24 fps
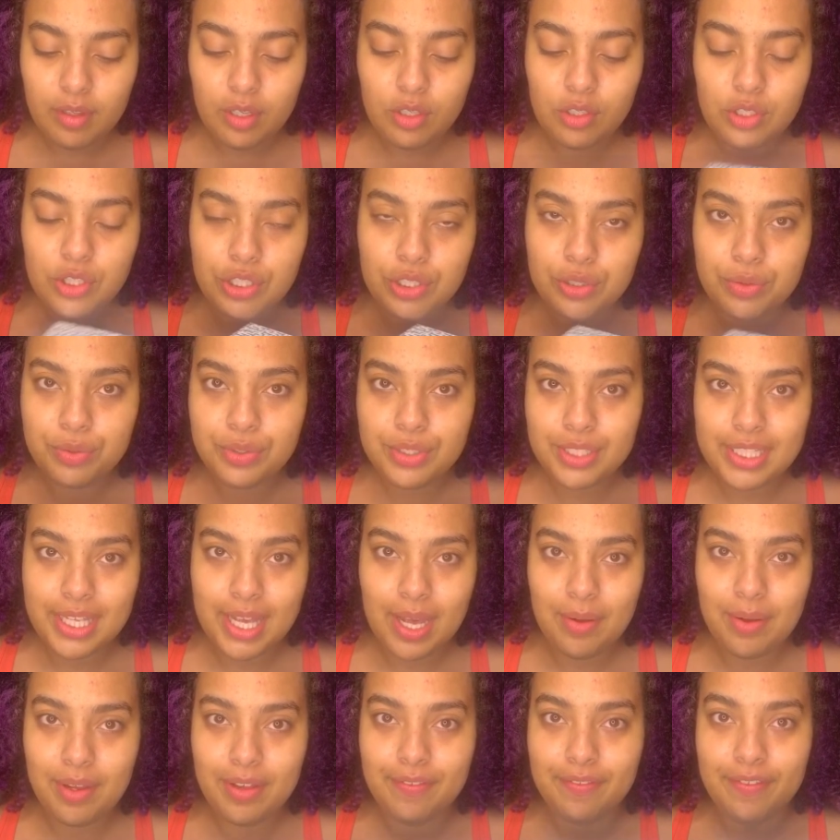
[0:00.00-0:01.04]
So we'll see
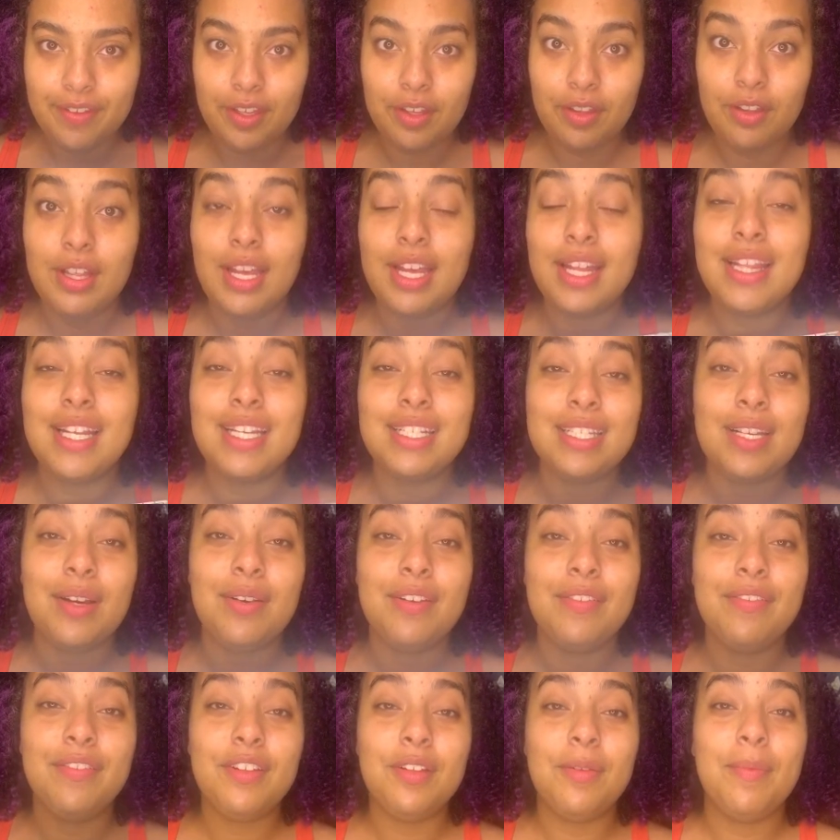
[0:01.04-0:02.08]
how I feel, and that's how
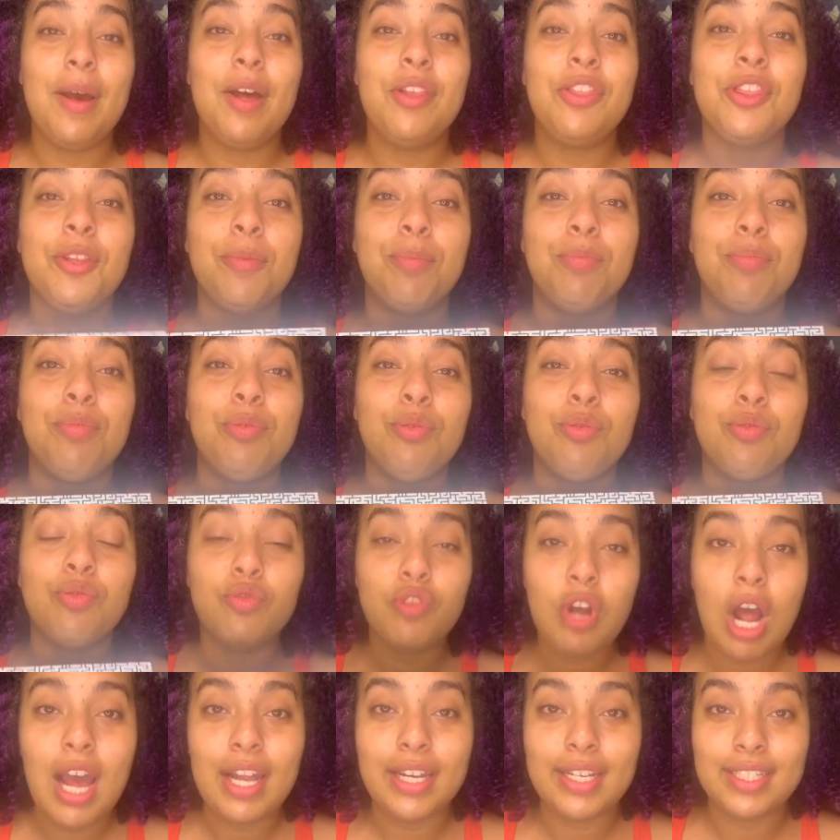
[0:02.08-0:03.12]
I feel about the
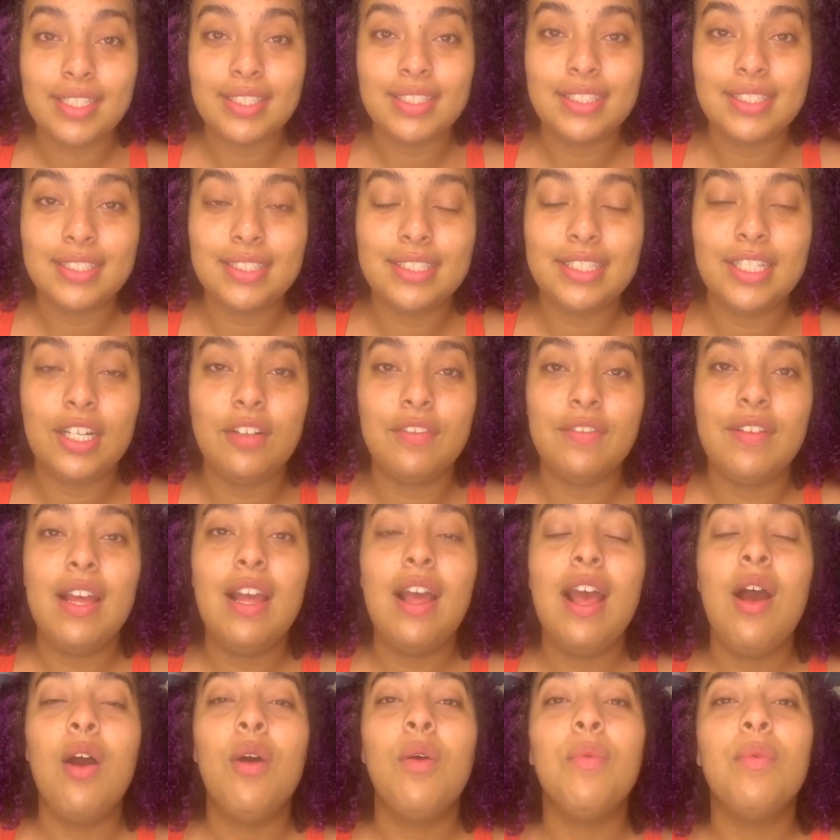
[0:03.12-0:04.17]
products itself.
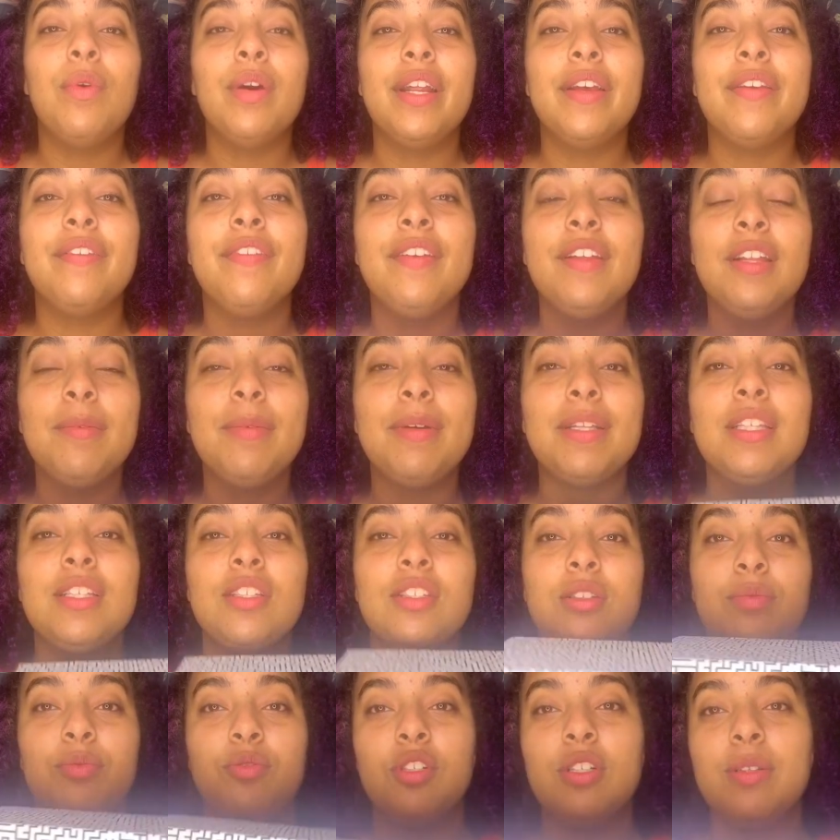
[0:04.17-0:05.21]
What I feel about the
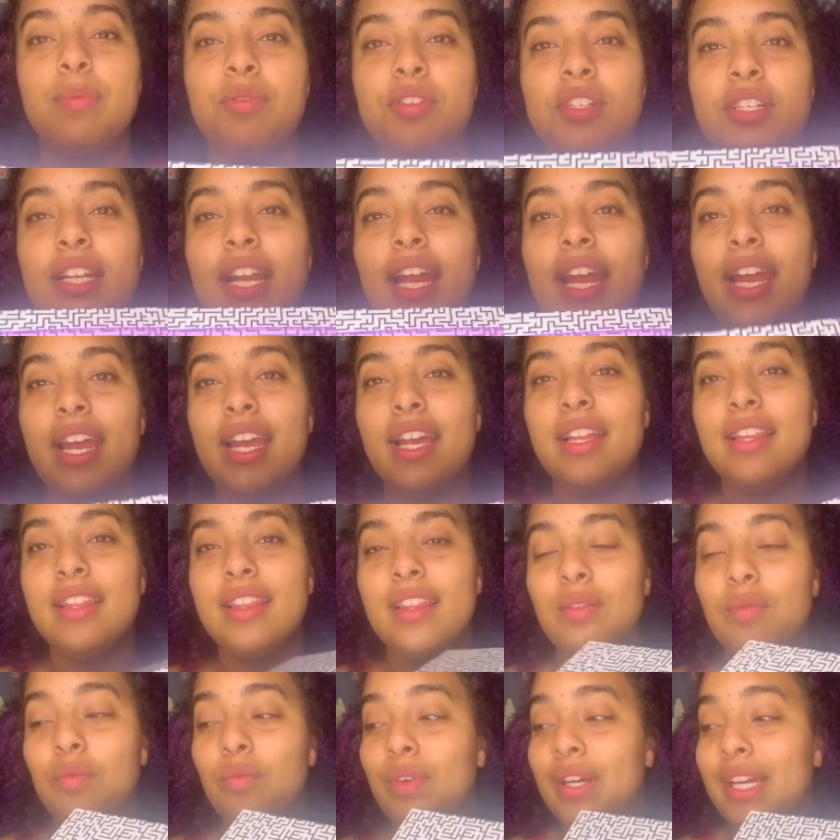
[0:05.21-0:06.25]
subscription and
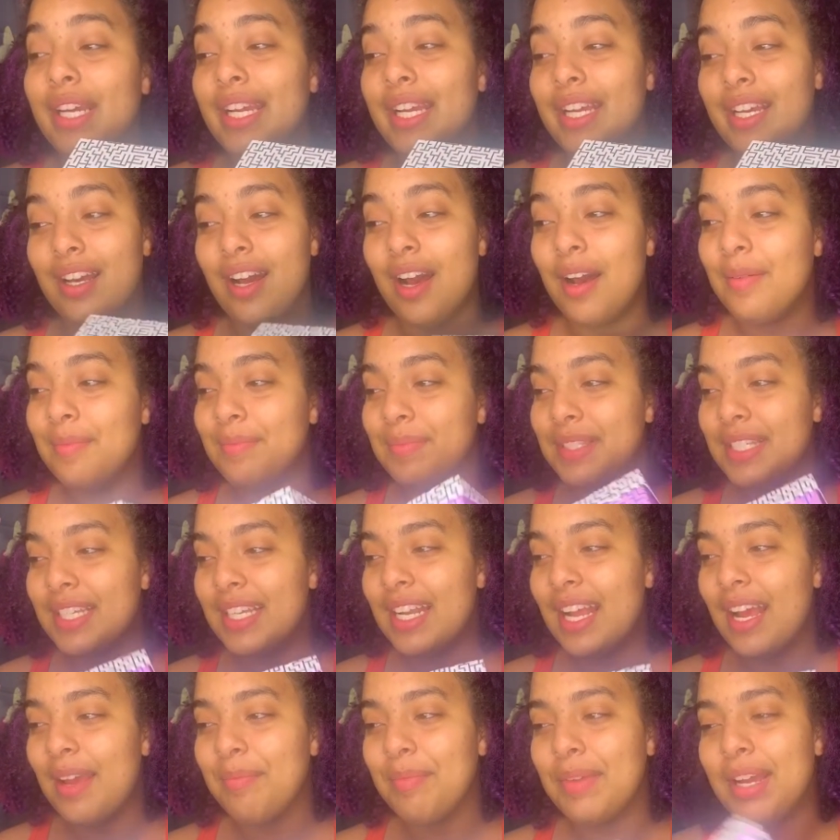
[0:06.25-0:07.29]
what it comes in,
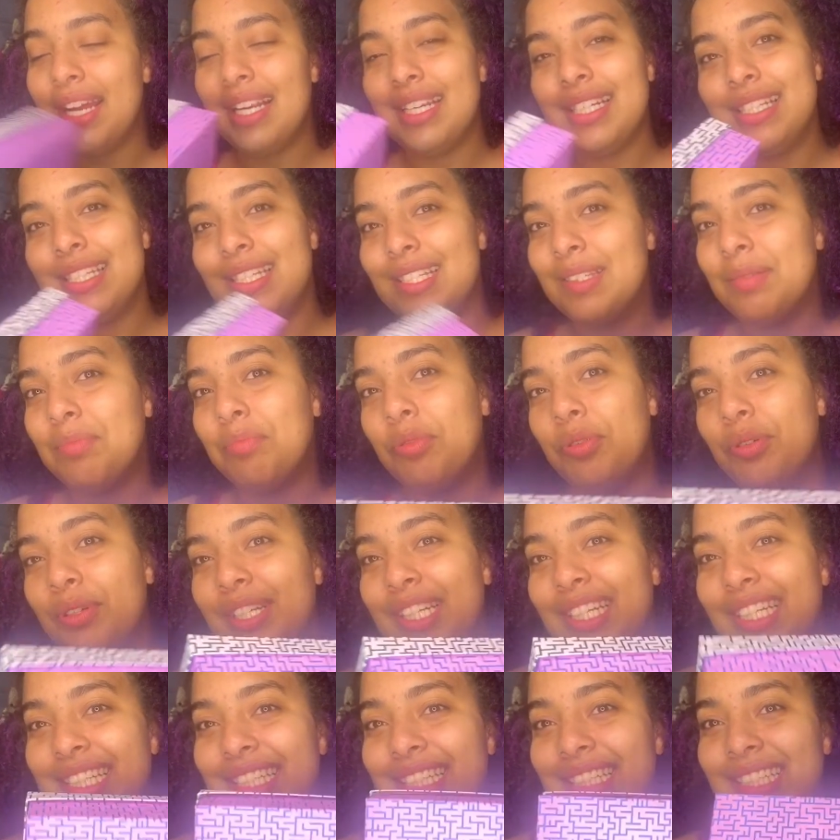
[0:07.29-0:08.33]
I'm kind of
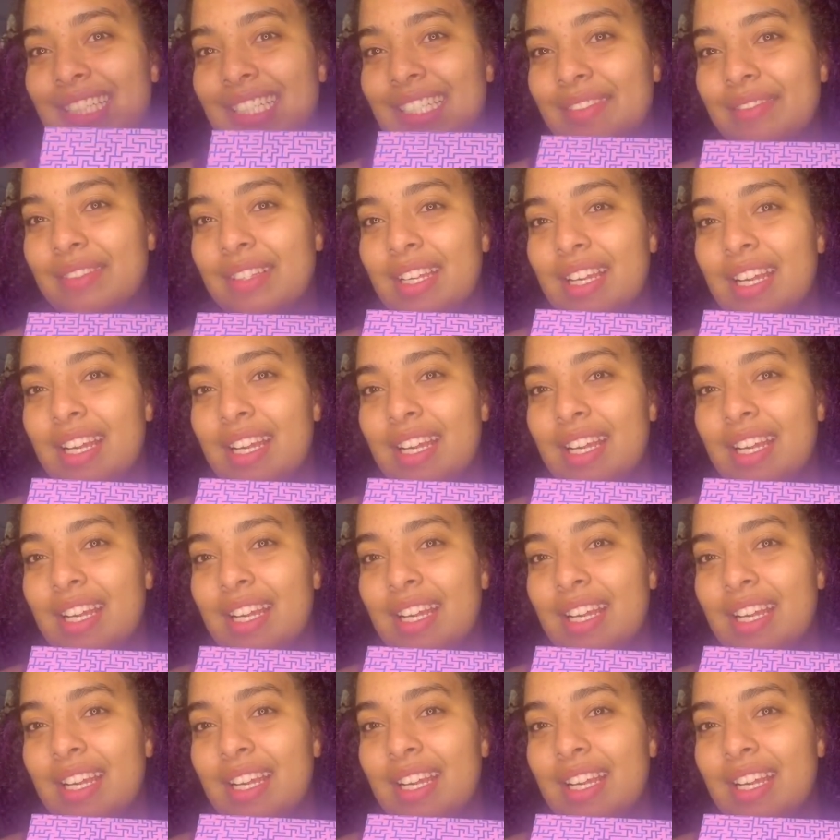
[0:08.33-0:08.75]
disappointed in it.